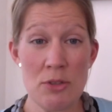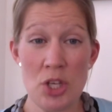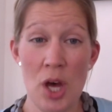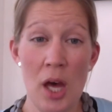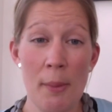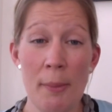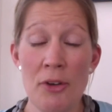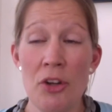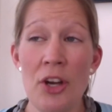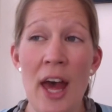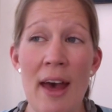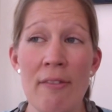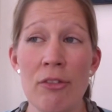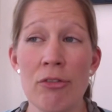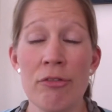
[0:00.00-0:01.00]
time. I don't
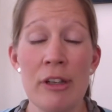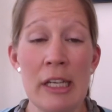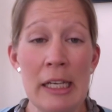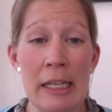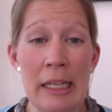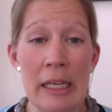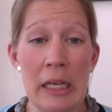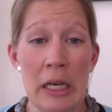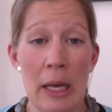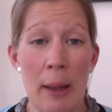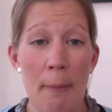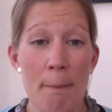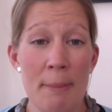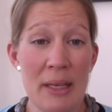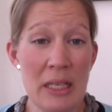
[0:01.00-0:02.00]
have a really
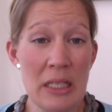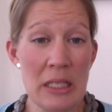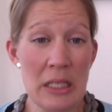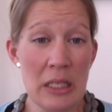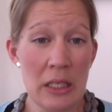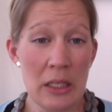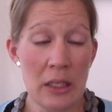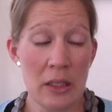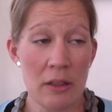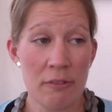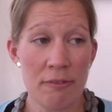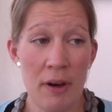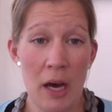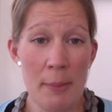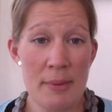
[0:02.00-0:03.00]
big
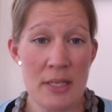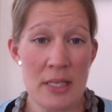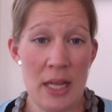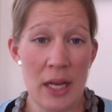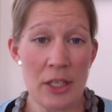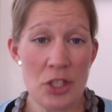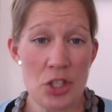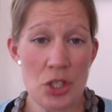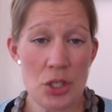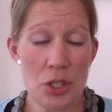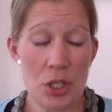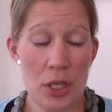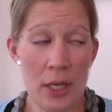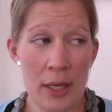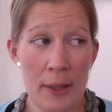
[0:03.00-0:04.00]
fibre stash.
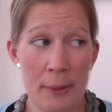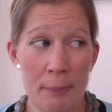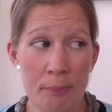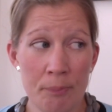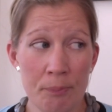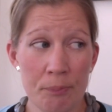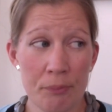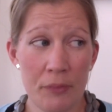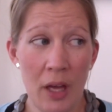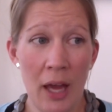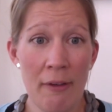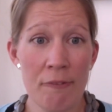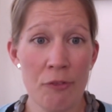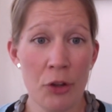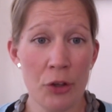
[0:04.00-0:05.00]
I
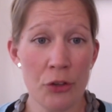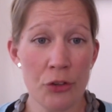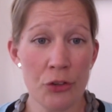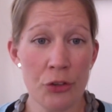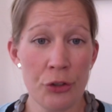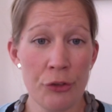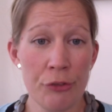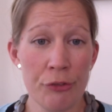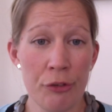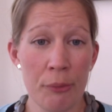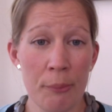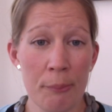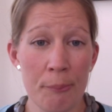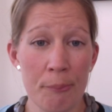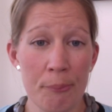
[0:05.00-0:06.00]
have those two
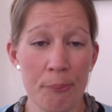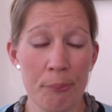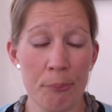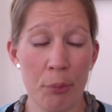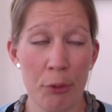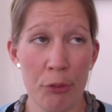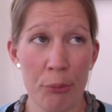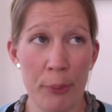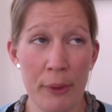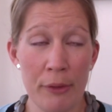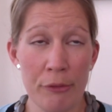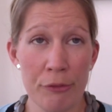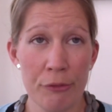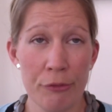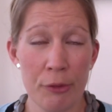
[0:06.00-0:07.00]
from Bothwell
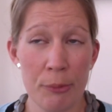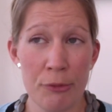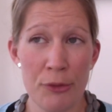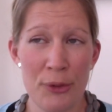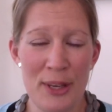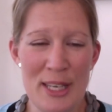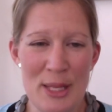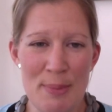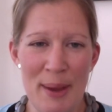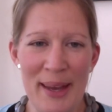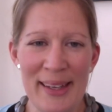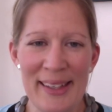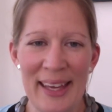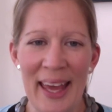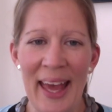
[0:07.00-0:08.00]
from a few years
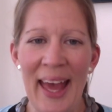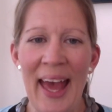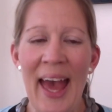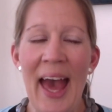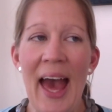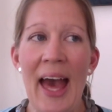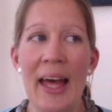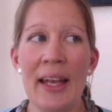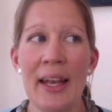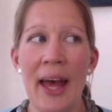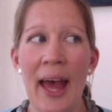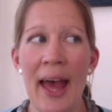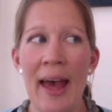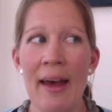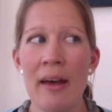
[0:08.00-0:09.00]
back. And I
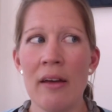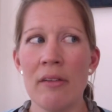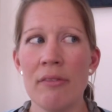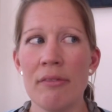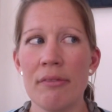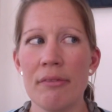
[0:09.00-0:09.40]
have